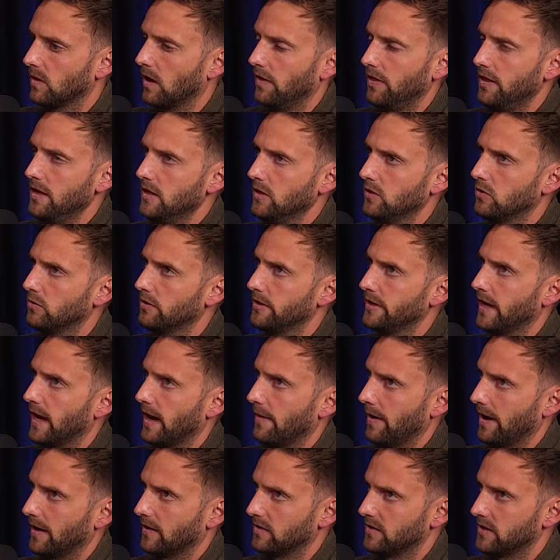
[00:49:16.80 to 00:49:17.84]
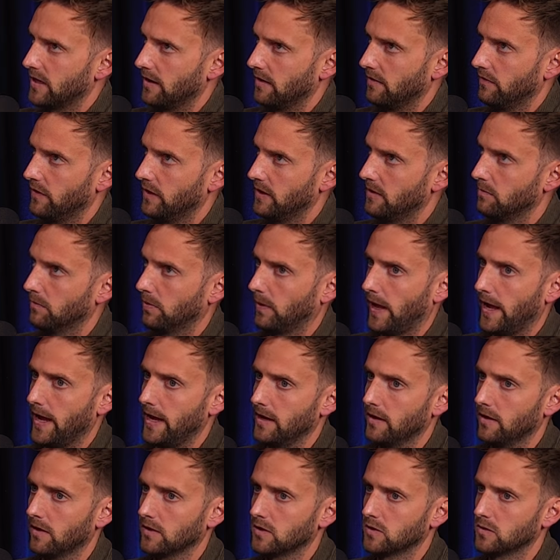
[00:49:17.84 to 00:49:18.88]
I think Goody came out and said if you can
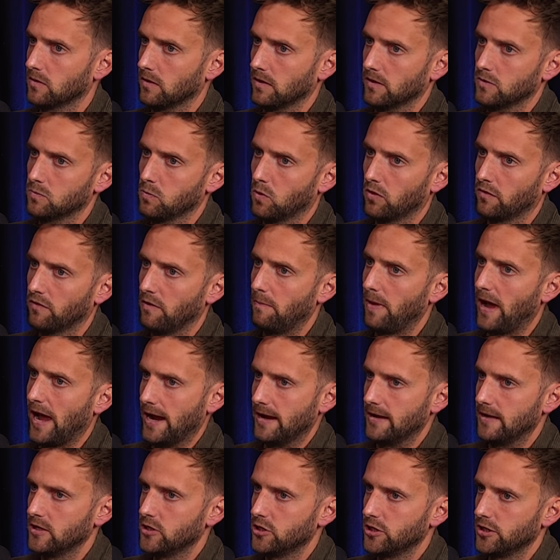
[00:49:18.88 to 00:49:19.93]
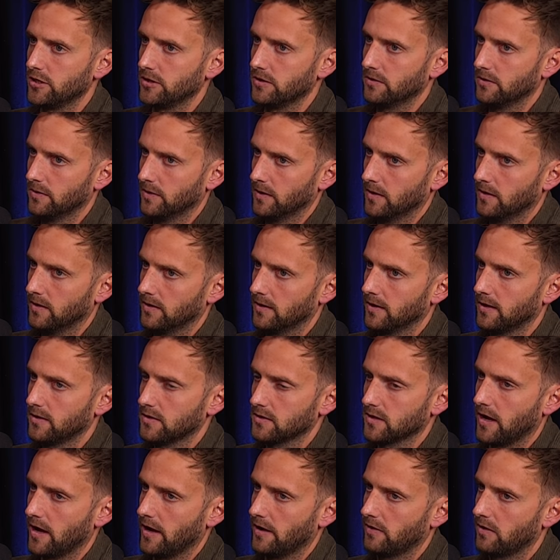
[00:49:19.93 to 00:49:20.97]
play, it's it's more of a pain issue.
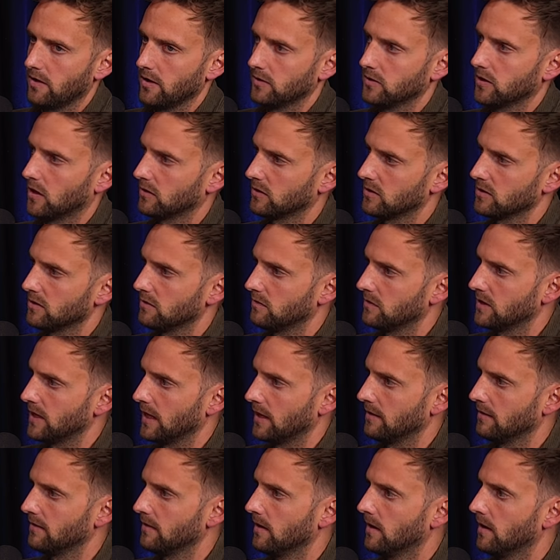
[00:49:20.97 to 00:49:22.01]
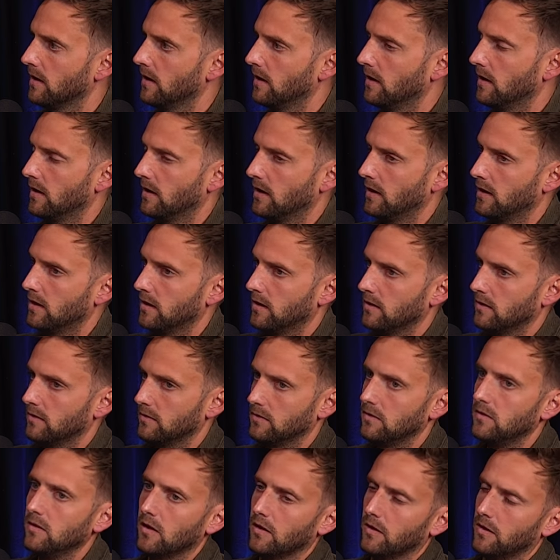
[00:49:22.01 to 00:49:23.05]
He's like the doctors have said.
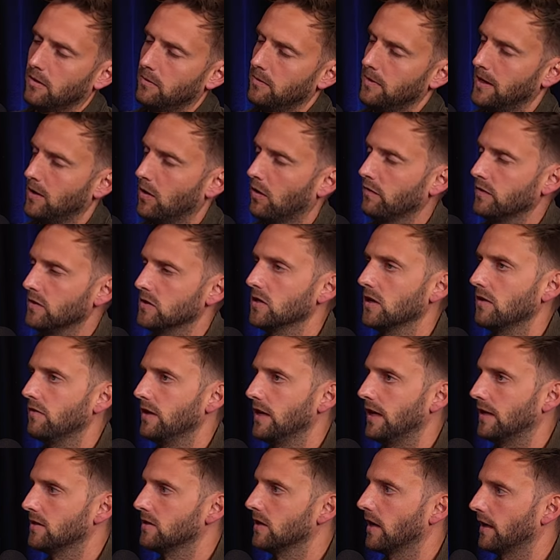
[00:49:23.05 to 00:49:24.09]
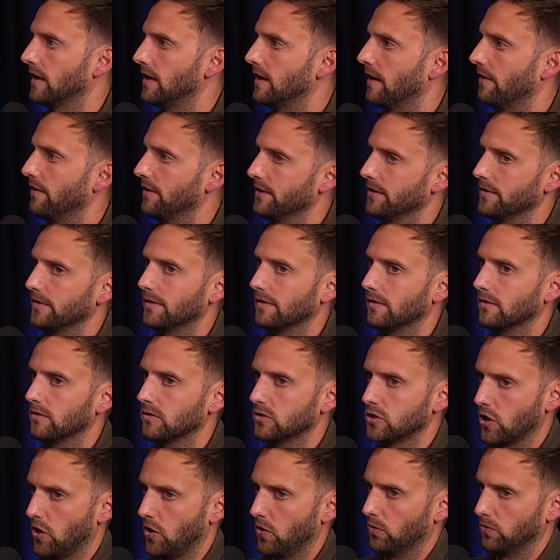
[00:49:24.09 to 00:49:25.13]
I mean, obviously, if he gets like another
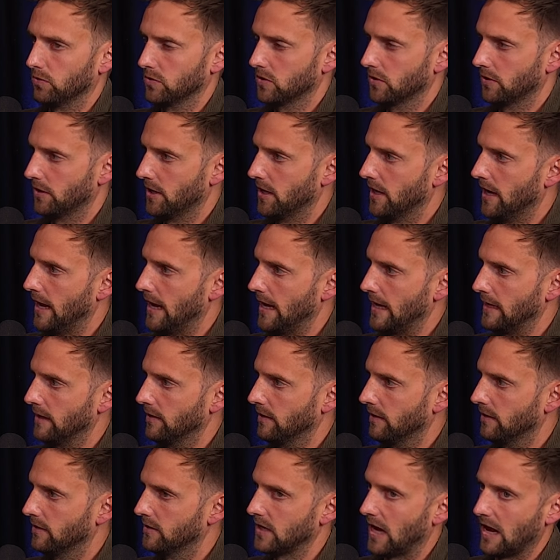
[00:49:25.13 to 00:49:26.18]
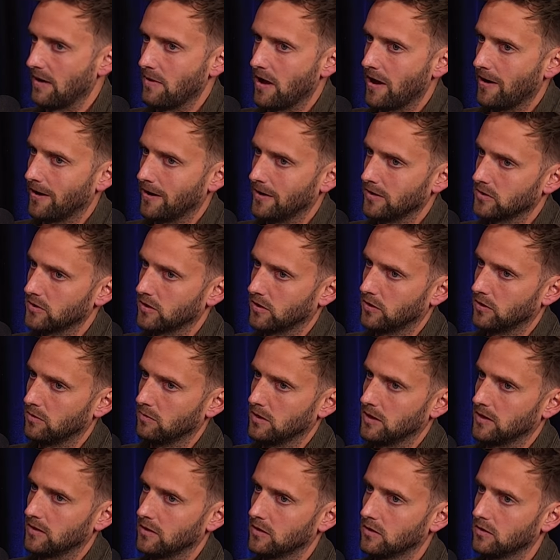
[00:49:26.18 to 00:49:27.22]
chole sort of knee in the same area, it's not
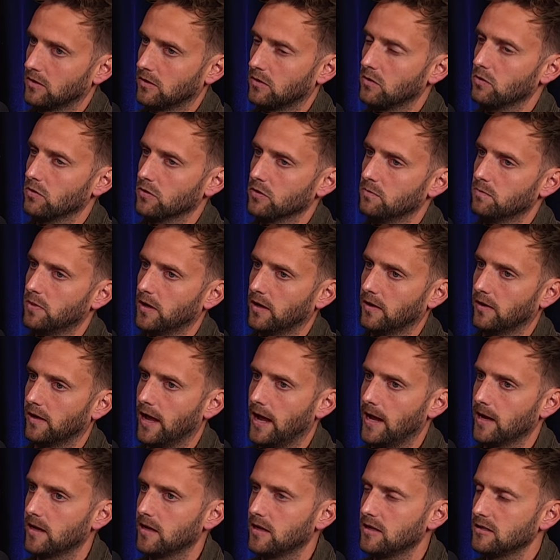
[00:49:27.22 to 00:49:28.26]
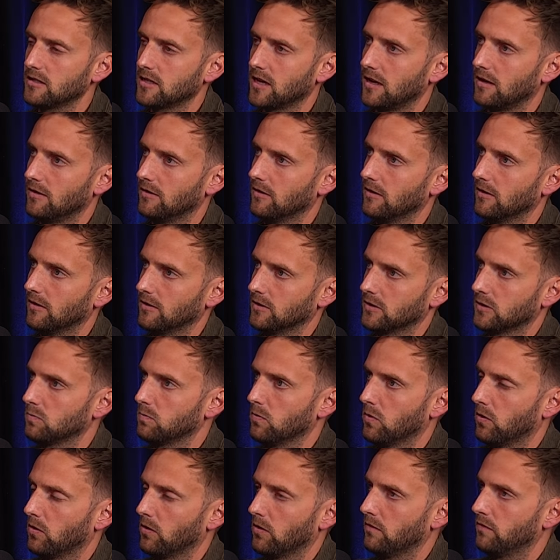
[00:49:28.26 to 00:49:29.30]
going to be good. But like he said,
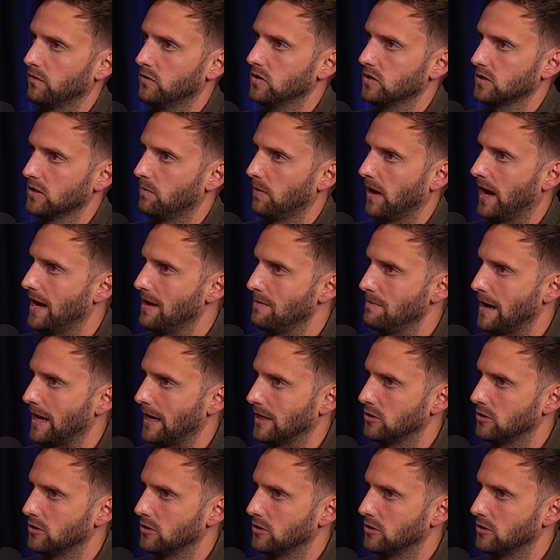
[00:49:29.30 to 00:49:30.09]
it's more of just the pain